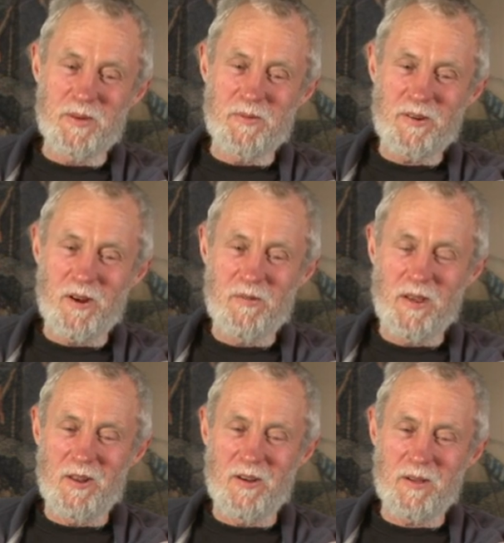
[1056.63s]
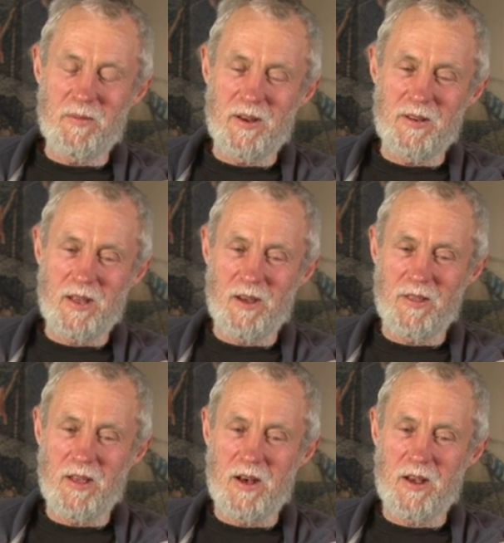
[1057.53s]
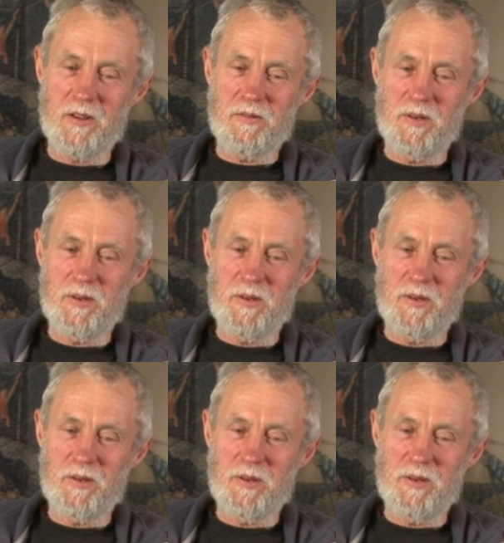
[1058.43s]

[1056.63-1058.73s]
But what I really like about it is how the Argus